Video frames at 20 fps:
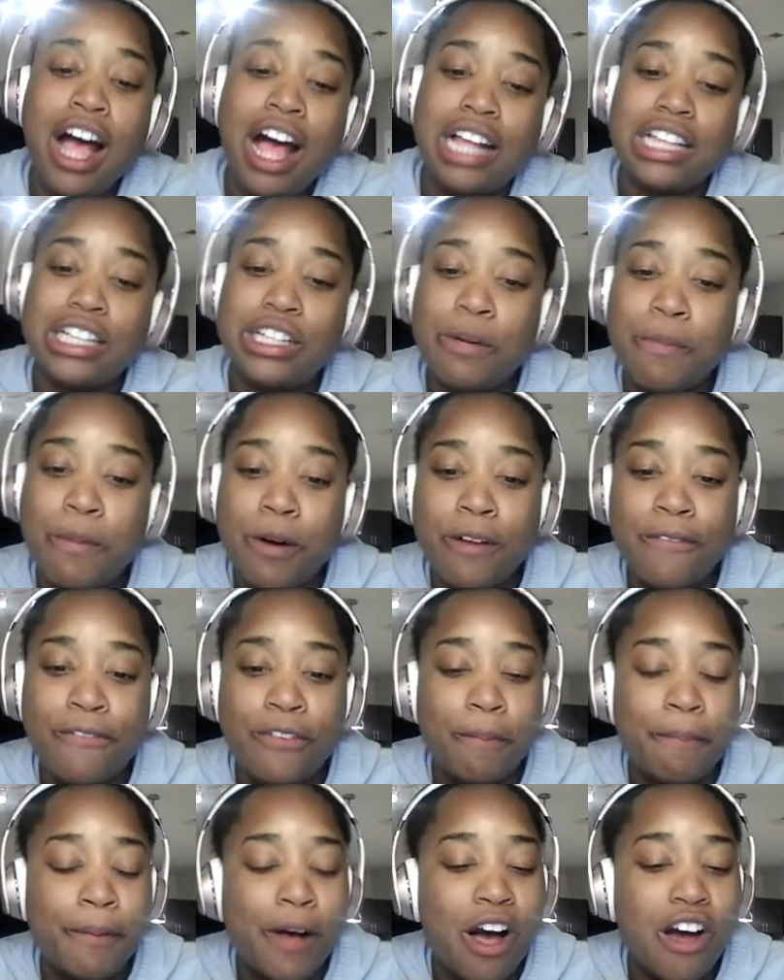a little more
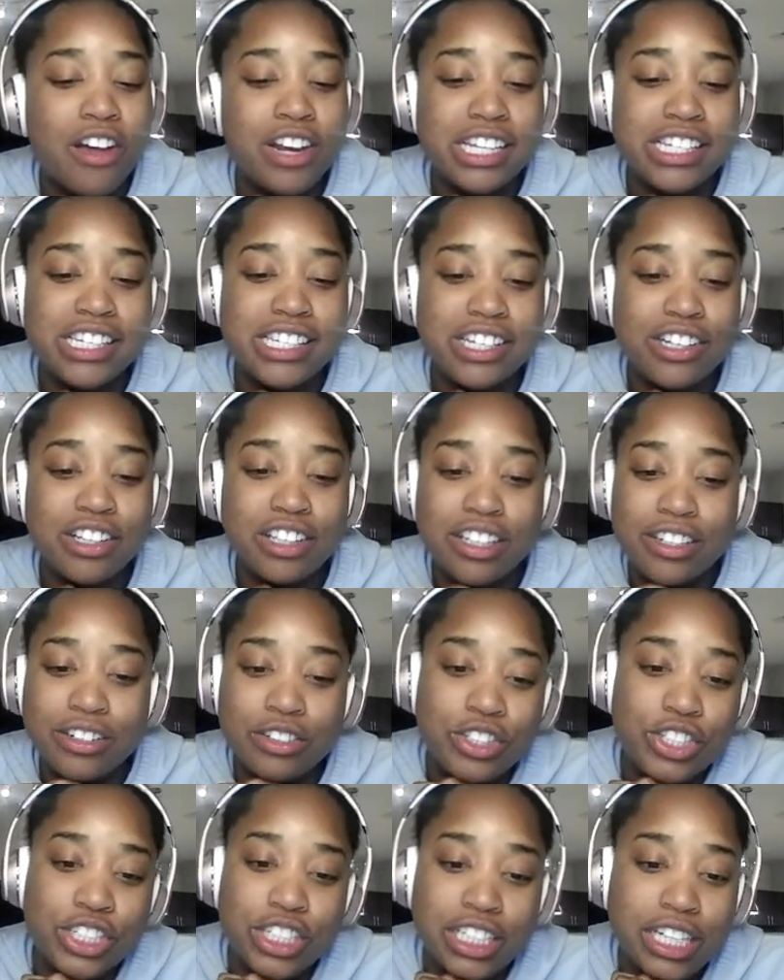football and it's still a
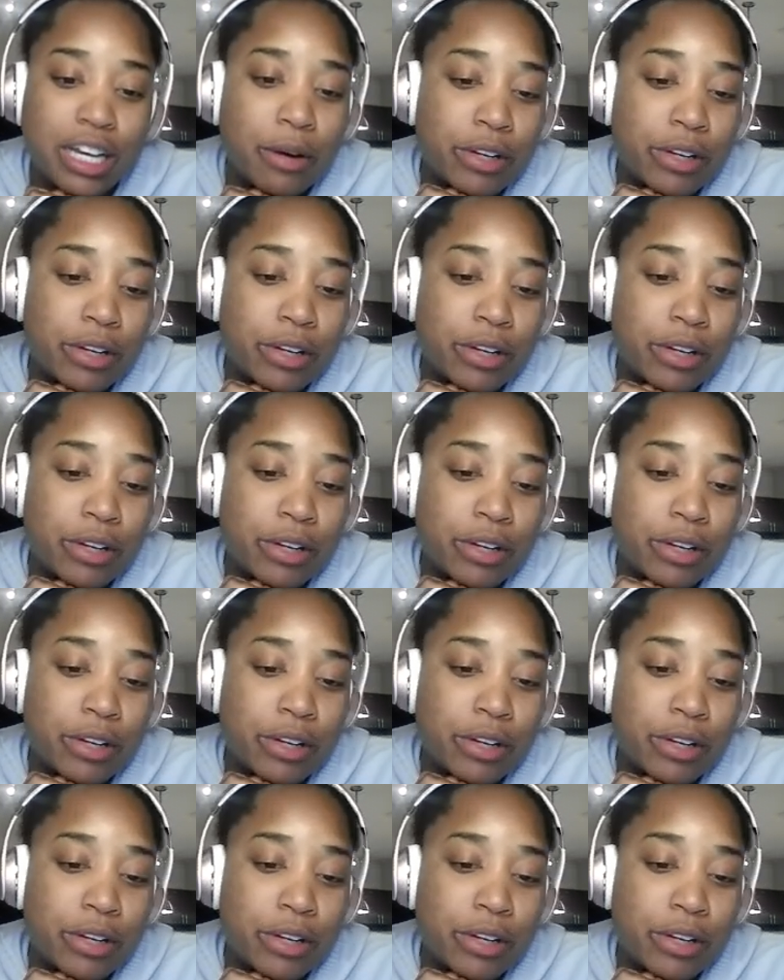little chilly.